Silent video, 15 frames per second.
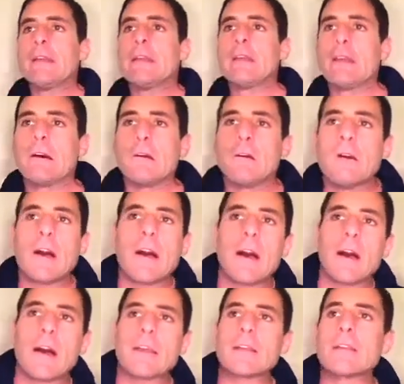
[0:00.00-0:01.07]

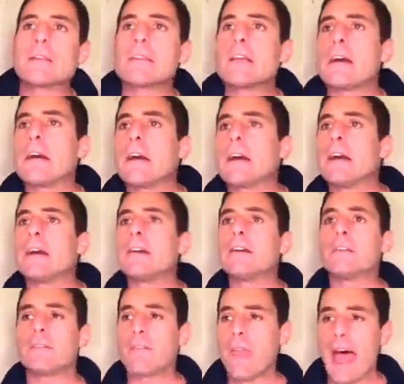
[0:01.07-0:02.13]
And
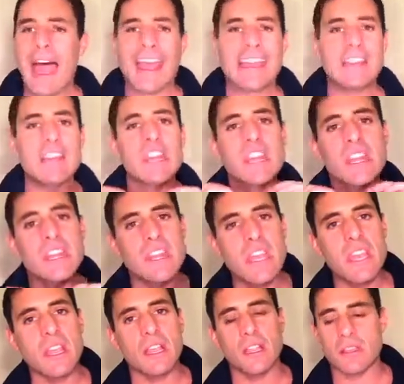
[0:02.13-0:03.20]
I
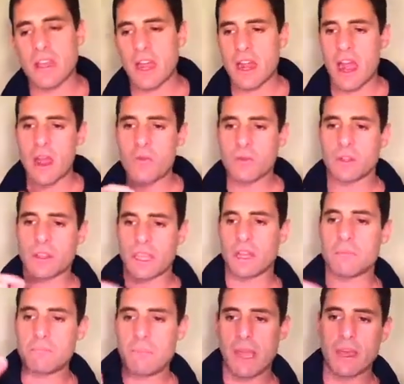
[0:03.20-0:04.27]
think that I will
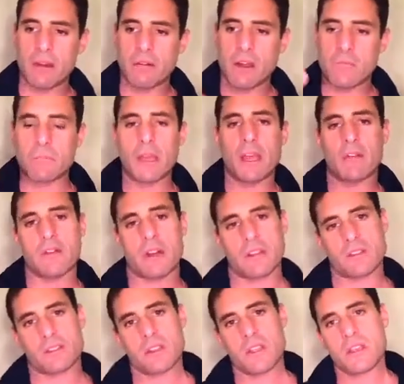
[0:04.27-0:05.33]
get better and better
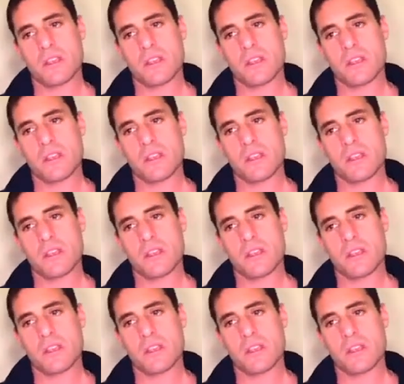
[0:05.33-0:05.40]
as